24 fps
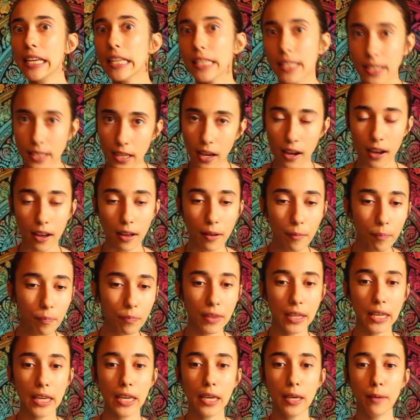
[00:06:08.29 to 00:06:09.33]
Itza,
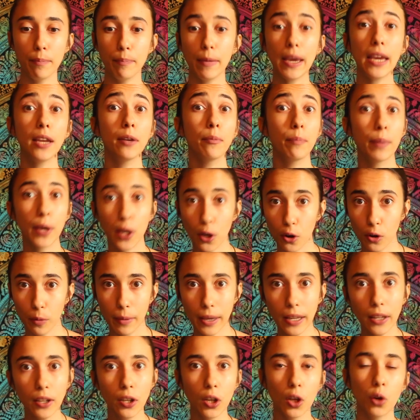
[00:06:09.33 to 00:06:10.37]
the main
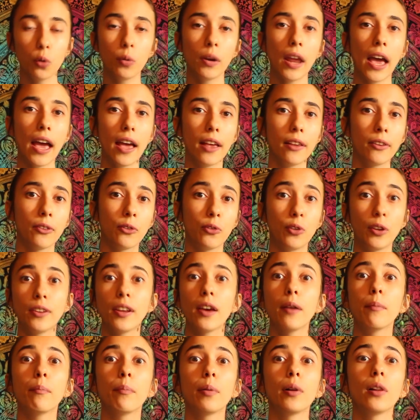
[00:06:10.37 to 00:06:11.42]
pyramid known as the
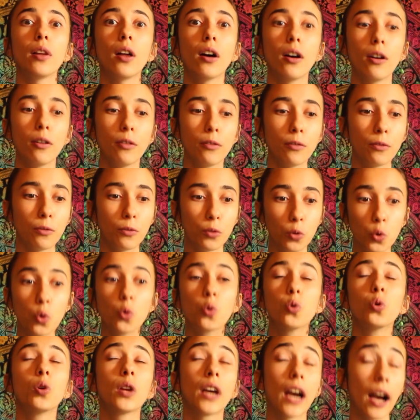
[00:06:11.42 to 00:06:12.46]
Temple of
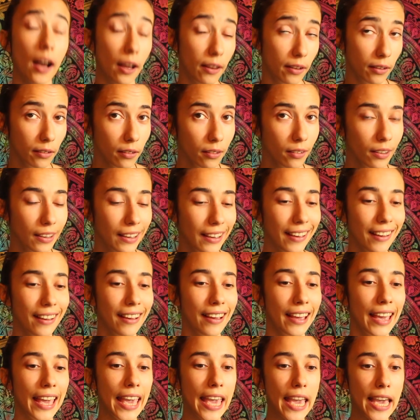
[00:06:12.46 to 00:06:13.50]
Kukulkan
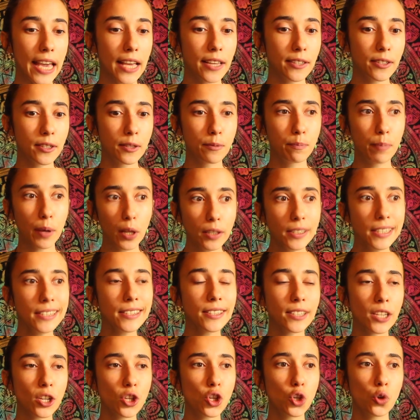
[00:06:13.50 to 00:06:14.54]
is built
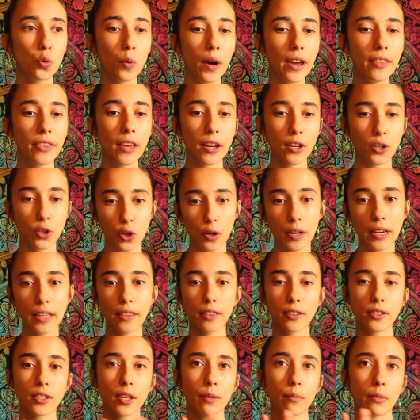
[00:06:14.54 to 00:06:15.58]
in such a way that
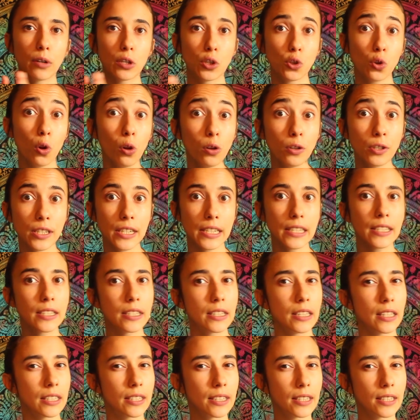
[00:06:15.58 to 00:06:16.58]
during the summer solstice, the